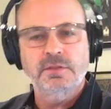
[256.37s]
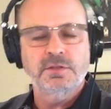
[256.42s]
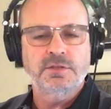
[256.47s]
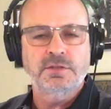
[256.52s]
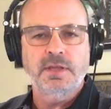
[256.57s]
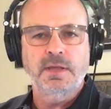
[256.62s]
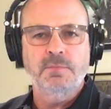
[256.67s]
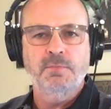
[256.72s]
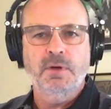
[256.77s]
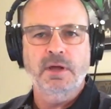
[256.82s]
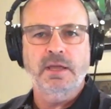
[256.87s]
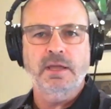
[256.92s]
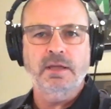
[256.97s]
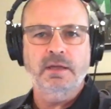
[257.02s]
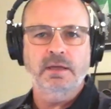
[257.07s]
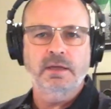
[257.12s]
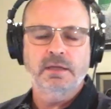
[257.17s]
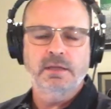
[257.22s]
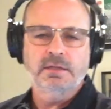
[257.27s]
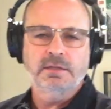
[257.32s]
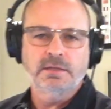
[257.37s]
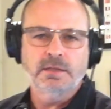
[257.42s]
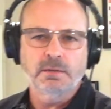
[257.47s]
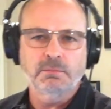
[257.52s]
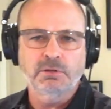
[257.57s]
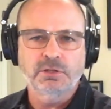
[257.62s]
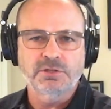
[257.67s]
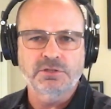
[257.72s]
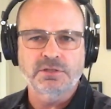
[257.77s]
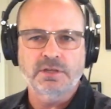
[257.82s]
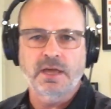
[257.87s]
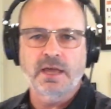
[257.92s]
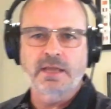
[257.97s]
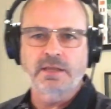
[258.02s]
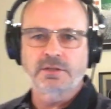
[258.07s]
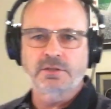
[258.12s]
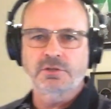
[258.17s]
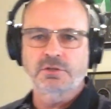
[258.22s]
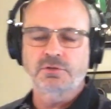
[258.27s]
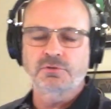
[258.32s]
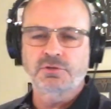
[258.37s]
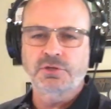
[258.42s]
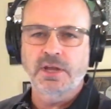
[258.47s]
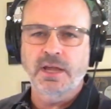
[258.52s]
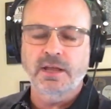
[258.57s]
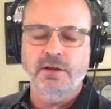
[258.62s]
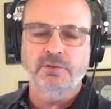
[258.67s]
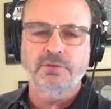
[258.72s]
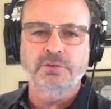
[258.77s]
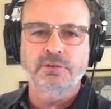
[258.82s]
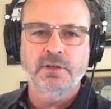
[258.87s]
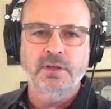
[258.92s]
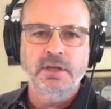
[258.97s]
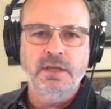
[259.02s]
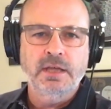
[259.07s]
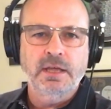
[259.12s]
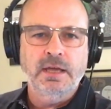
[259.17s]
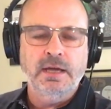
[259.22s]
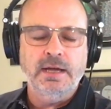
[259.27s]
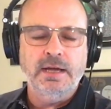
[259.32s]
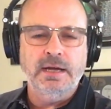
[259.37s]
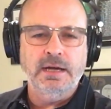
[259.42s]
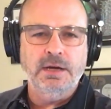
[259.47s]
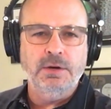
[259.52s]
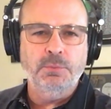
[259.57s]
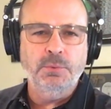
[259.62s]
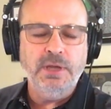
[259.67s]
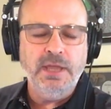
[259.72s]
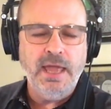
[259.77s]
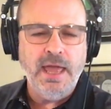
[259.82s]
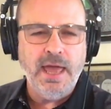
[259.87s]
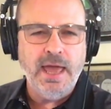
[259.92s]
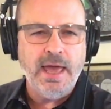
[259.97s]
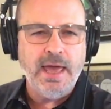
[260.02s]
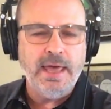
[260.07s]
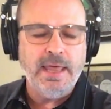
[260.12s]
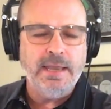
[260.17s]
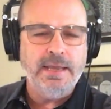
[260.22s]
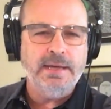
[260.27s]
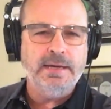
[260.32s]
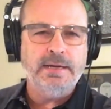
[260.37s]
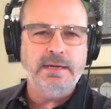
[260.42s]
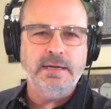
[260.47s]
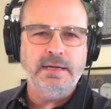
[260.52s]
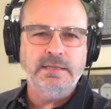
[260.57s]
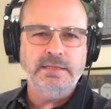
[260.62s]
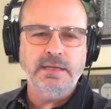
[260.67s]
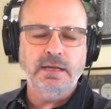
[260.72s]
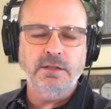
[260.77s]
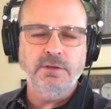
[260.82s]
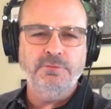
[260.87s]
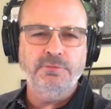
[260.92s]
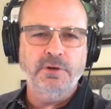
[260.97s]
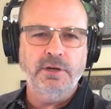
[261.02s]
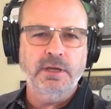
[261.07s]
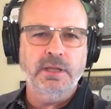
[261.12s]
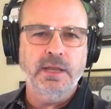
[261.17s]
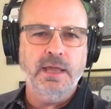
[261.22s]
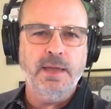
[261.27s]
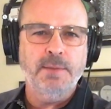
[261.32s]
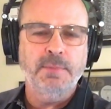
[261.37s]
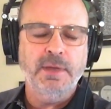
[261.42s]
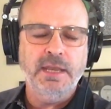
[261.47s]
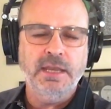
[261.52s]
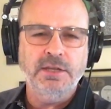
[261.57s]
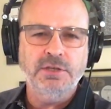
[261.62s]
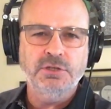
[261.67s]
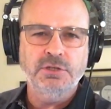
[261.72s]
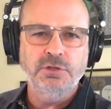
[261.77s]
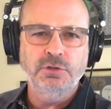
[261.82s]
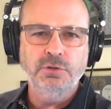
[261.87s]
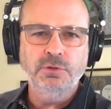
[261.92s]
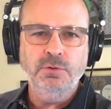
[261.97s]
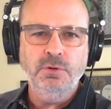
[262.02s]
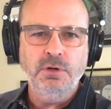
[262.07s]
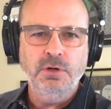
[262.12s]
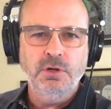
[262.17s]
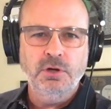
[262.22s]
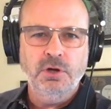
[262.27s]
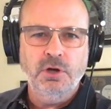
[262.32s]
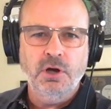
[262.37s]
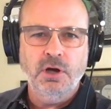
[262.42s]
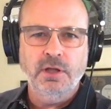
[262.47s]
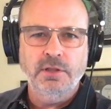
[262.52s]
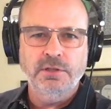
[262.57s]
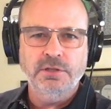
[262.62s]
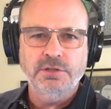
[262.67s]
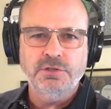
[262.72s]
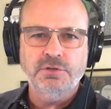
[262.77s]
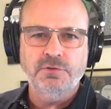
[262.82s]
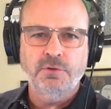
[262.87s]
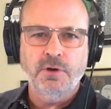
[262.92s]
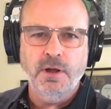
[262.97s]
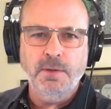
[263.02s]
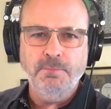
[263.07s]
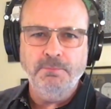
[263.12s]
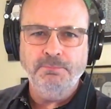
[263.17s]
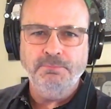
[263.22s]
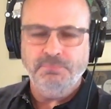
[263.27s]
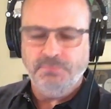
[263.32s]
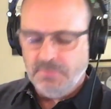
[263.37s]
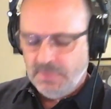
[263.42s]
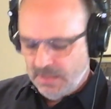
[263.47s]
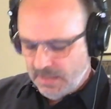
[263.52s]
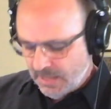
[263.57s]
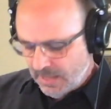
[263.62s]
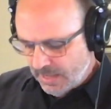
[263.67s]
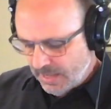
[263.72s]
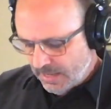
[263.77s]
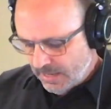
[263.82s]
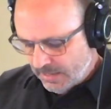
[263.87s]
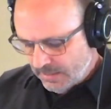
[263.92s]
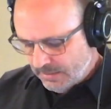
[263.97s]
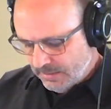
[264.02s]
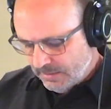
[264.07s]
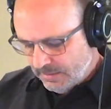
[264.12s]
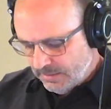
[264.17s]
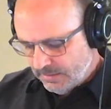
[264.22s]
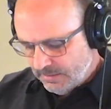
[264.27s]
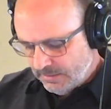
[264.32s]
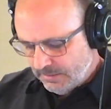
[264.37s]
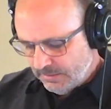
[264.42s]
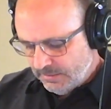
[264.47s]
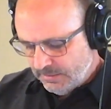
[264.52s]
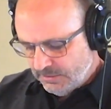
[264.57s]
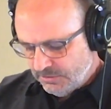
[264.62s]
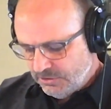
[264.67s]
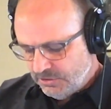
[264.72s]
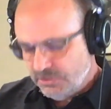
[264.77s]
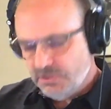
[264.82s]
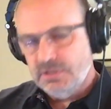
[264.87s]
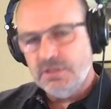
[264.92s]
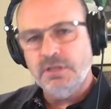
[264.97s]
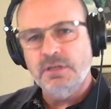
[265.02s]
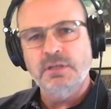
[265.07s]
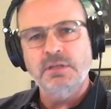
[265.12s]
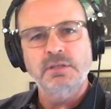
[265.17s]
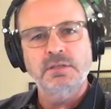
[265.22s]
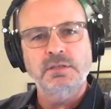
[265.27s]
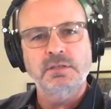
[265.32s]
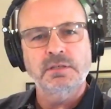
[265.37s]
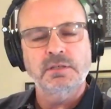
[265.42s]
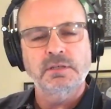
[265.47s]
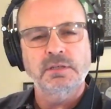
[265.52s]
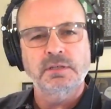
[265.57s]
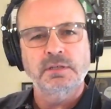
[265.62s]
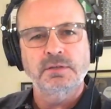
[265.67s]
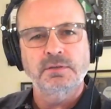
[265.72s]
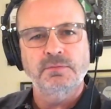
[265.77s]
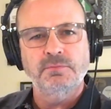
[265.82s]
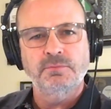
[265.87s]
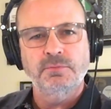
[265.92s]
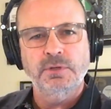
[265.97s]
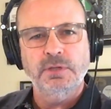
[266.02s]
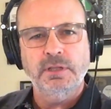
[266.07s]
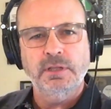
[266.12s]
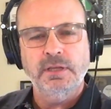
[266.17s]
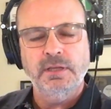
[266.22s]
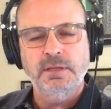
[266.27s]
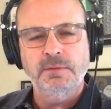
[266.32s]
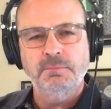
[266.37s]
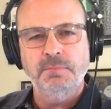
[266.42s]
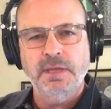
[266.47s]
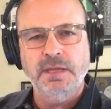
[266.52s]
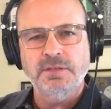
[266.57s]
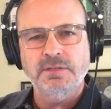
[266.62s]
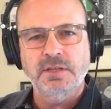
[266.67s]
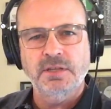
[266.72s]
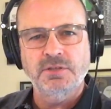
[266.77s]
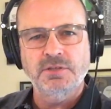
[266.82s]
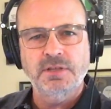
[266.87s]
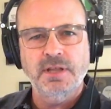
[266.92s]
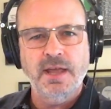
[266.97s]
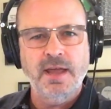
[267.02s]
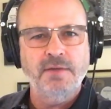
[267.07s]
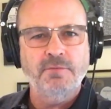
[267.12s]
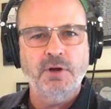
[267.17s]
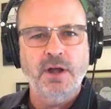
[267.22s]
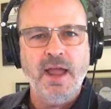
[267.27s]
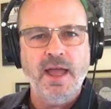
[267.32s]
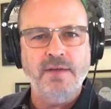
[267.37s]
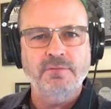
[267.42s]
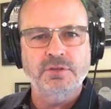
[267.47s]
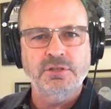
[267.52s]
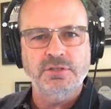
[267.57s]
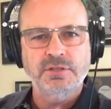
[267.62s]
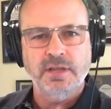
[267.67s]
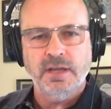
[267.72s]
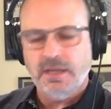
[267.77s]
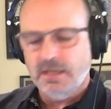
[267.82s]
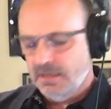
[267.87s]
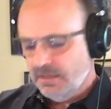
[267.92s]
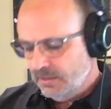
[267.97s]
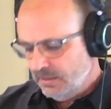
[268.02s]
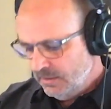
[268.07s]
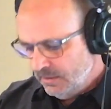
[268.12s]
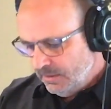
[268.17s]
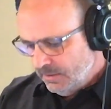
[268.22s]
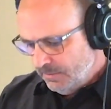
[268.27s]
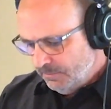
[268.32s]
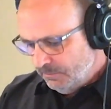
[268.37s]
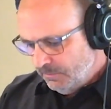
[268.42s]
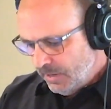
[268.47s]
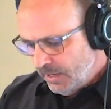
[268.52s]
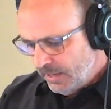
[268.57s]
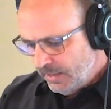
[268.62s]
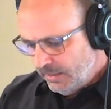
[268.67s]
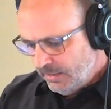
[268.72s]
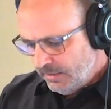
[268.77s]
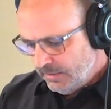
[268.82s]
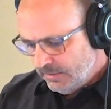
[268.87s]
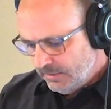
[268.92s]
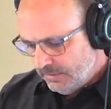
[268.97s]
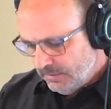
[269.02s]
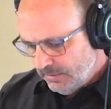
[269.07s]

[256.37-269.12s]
the same mic, double assigned to two channels. We had a Telefunken M82 on this drum, and it just didn't really make sense to ever have a second mic,